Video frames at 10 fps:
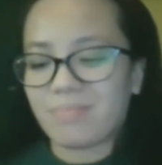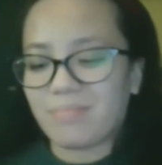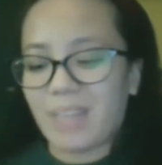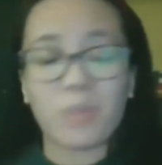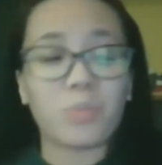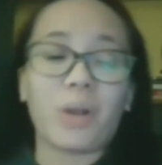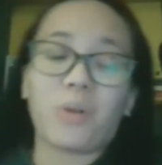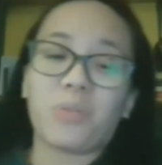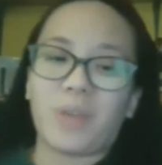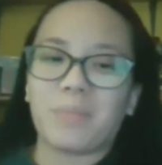At rare
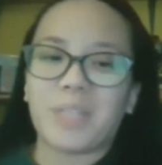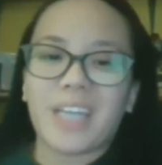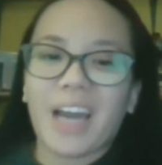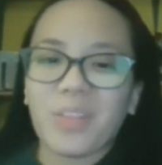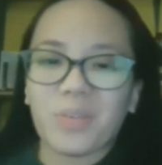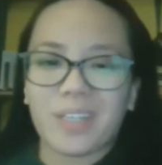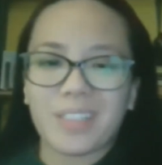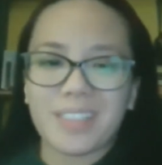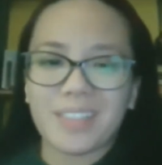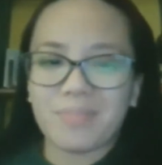family
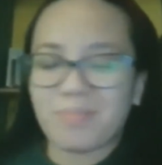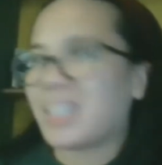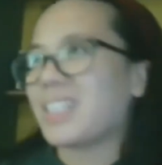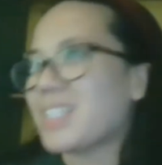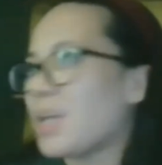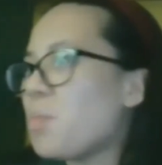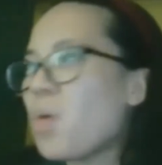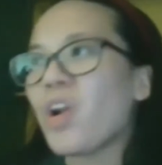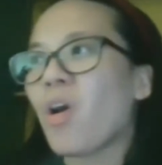gatherings, someone